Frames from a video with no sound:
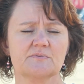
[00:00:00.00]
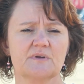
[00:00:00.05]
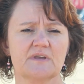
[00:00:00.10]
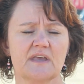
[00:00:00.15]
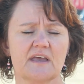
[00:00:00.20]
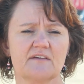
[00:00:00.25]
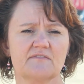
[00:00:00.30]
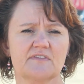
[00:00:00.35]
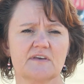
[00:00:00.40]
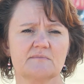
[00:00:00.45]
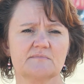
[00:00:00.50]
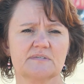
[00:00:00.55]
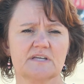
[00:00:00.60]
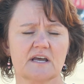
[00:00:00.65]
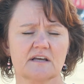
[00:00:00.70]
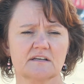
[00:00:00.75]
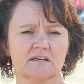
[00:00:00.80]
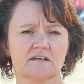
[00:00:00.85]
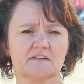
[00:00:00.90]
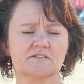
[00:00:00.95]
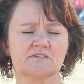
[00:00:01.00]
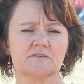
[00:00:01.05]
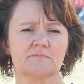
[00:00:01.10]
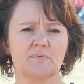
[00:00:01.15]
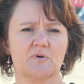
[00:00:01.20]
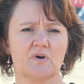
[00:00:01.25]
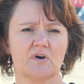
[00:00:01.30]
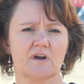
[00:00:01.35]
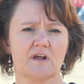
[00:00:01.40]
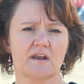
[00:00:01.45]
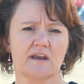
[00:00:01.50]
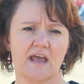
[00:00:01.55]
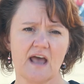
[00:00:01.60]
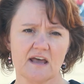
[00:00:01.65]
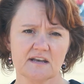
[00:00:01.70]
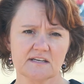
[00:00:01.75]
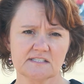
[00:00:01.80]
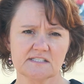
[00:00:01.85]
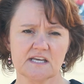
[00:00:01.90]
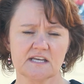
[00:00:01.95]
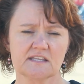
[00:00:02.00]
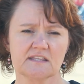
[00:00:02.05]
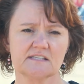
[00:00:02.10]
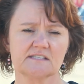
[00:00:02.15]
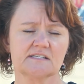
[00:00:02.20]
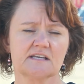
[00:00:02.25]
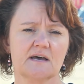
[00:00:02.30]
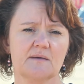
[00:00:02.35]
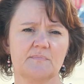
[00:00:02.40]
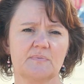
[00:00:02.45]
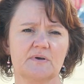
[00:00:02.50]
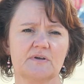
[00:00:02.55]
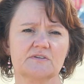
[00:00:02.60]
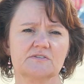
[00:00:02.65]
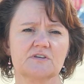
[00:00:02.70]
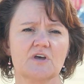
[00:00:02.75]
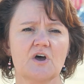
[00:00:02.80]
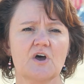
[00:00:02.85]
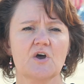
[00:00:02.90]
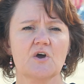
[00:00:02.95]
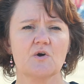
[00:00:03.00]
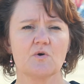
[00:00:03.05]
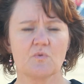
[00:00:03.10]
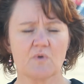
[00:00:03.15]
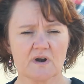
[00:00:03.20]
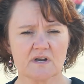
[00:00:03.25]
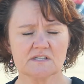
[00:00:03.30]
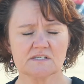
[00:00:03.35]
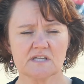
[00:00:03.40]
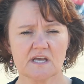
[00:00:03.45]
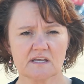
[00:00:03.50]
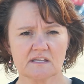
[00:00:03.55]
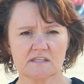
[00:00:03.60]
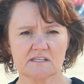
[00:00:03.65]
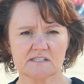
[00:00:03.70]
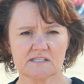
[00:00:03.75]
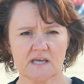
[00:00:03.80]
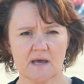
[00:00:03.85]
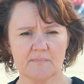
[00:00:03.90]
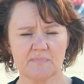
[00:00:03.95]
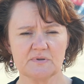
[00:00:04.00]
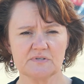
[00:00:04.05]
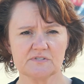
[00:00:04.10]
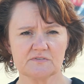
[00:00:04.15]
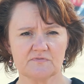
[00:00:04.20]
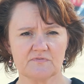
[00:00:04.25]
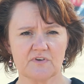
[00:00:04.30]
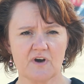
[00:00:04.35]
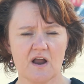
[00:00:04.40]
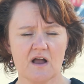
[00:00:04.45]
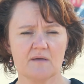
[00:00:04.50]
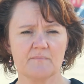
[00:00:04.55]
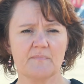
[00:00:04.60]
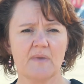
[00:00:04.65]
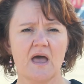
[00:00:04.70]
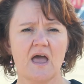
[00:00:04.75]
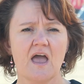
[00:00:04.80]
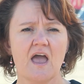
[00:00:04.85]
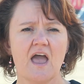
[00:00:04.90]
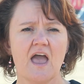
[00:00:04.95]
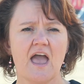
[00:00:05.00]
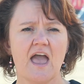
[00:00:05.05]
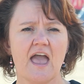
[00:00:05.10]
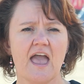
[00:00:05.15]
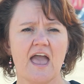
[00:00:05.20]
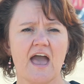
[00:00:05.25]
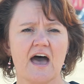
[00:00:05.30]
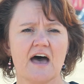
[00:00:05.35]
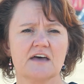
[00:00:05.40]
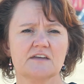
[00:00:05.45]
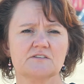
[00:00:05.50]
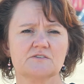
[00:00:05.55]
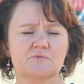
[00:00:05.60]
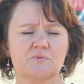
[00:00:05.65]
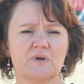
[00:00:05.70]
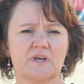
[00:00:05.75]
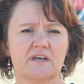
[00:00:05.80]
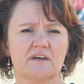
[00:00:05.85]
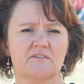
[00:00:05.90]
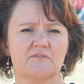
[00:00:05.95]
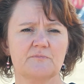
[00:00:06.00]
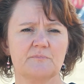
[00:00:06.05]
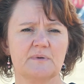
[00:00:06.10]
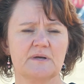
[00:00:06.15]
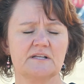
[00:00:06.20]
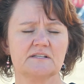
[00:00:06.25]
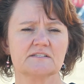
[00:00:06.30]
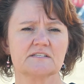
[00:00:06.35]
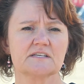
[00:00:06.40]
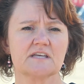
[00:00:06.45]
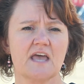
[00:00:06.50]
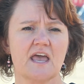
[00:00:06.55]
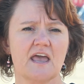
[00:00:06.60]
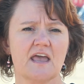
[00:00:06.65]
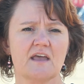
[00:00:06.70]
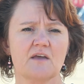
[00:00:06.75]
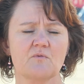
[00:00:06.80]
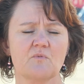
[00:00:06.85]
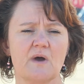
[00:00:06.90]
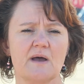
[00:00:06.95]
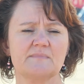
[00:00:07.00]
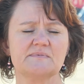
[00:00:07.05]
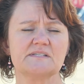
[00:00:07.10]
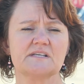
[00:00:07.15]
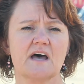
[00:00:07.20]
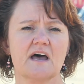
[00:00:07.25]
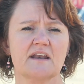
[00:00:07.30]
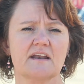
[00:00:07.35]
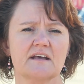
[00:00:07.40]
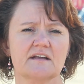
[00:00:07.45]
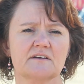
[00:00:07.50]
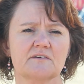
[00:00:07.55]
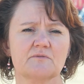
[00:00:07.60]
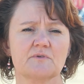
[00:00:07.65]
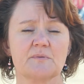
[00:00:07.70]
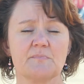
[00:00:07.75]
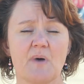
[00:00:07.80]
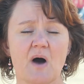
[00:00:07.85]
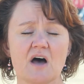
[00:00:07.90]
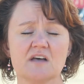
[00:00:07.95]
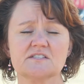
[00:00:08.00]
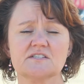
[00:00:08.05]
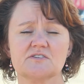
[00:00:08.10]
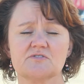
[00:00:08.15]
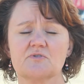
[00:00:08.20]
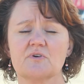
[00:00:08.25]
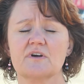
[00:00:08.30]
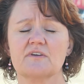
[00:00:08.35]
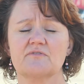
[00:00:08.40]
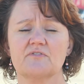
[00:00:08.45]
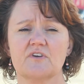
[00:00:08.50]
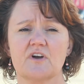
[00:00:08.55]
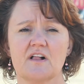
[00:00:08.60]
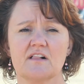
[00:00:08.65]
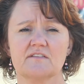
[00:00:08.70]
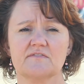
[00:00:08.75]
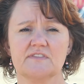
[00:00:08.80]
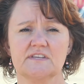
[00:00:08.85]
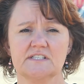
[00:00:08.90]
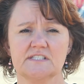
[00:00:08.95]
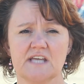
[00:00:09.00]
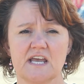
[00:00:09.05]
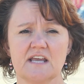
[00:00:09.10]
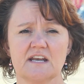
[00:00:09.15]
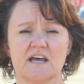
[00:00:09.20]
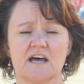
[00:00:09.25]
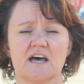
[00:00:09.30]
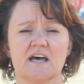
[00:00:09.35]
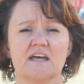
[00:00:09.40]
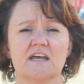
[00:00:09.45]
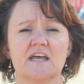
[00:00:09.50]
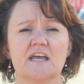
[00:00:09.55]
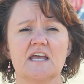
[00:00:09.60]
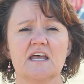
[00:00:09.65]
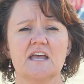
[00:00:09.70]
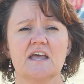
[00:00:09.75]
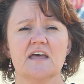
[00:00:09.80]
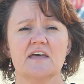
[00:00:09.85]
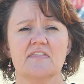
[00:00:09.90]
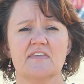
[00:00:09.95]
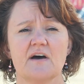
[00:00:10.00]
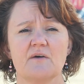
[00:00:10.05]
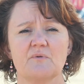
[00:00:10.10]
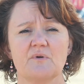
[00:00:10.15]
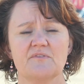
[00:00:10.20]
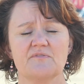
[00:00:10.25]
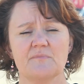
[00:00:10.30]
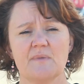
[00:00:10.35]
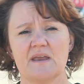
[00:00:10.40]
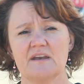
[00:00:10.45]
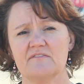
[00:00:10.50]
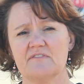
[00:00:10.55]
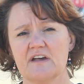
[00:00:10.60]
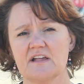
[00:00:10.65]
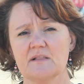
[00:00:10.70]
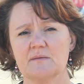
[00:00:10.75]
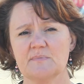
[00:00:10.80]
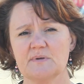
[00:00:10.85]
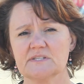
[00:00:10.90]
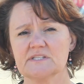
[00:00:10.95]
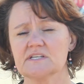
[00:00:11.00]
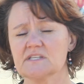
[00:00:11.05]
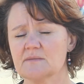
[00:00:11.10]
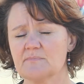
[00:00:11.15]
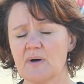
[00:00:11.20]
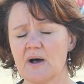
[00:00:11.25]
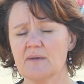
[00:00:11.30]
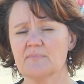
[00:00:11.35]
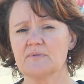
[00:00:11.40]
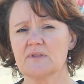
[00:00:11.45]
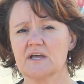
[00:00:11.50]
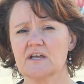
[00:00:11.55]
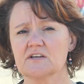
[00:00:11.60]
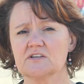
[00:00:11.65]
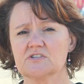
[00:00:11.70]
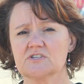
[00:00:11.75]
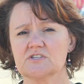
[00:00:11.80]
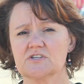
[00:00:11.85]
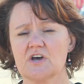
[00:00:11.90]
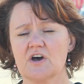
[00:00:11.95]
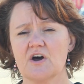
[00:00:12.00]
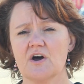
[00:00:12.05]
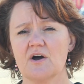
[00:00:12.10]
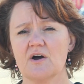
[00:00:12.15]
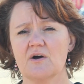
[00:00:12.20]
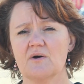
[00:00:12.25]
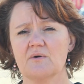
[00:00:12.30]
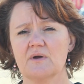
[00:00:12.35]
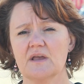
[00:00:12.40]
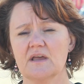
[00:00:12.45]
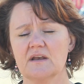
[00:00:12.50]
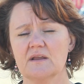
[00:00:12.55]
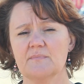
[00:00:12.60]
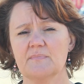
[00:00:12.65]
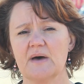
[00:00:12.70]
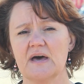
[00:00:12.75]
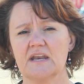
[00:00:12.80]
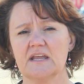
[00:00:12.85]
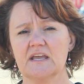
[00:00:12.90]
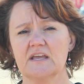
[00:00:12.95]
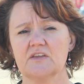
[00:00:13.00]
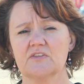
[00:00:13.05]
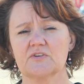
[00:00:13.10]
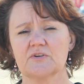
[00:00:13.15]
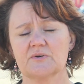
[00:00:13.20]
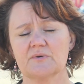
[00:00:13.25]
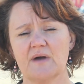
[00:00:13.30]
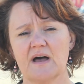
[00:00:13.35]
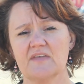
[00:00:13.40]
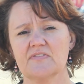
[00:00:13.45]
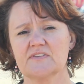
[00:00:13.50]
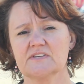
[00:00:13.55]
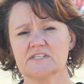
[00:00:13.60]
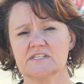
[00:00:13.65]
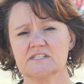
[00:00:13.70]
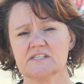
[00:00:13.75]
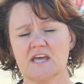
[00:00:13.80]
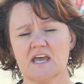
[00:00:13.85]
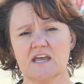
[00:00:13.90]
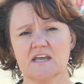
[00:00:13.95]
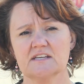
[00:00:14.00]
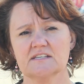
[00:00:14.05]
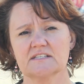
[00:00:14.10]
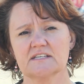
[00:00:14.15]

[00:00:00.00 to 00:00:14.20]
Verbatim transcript: We gave them technical support on how to take the samples, where to take the samples from, and we have built a website and a repository for all of the data that we've made available to the public, so anybody throughout the state